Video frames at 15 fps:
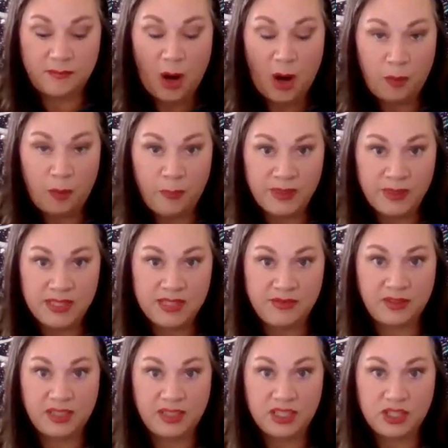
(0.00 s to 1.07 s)

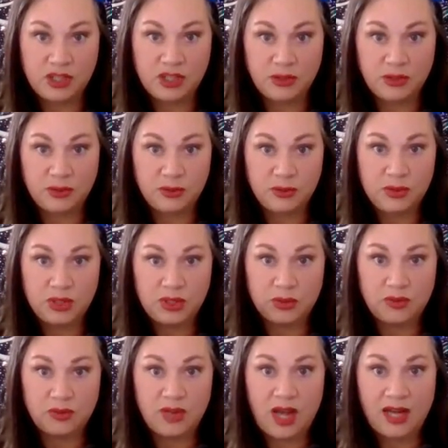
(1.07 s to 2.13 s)
purposefully choose
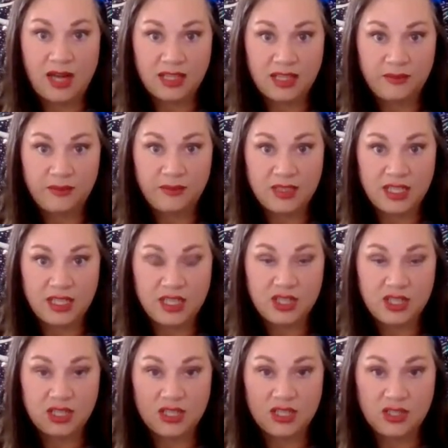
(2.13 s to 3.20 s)
to not give
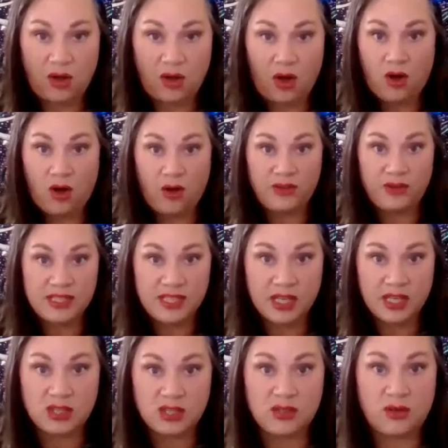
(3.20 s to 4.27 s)
attention to all these
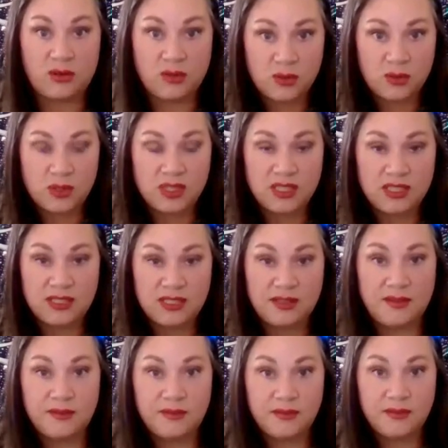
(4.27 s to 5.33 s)
external sources
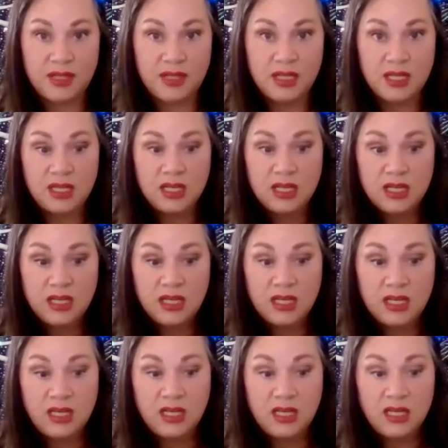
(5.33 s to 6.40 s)
of
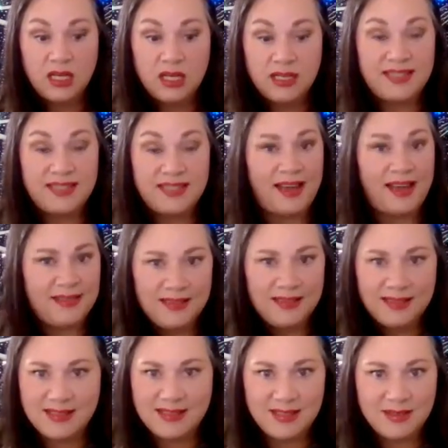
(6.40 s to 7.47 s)

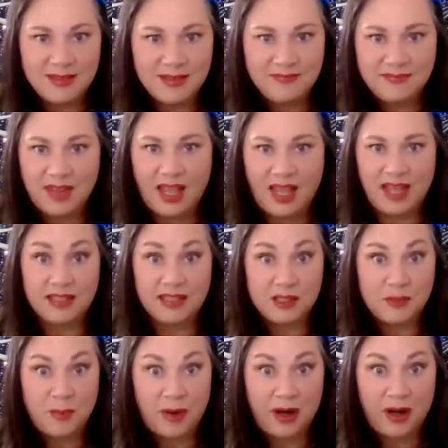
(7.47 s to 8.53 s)
sadness and
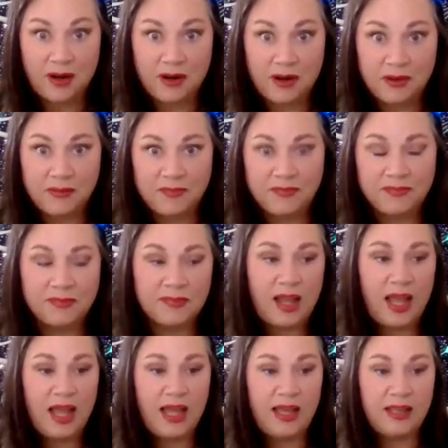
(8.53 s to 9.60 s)
despair
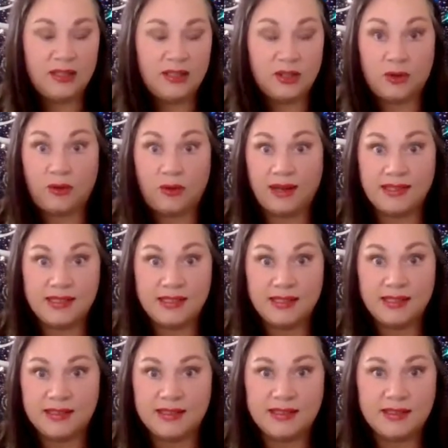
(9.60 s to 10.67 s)
and
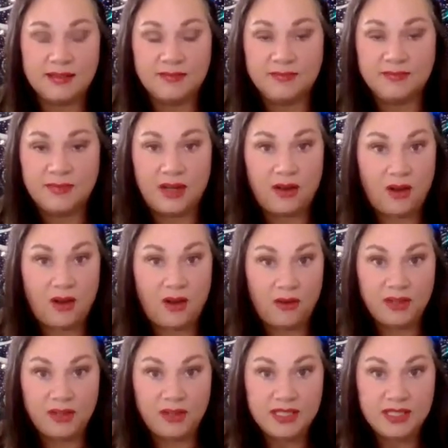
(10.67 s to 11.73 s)
crisis and
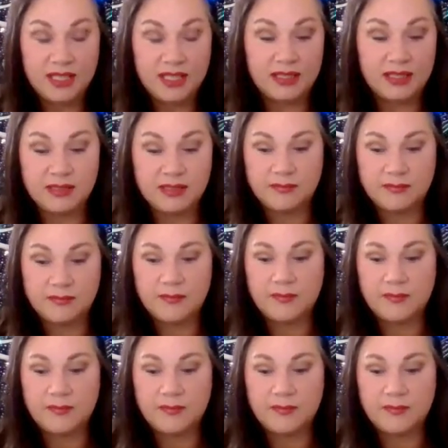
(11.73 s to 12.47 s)
all these things.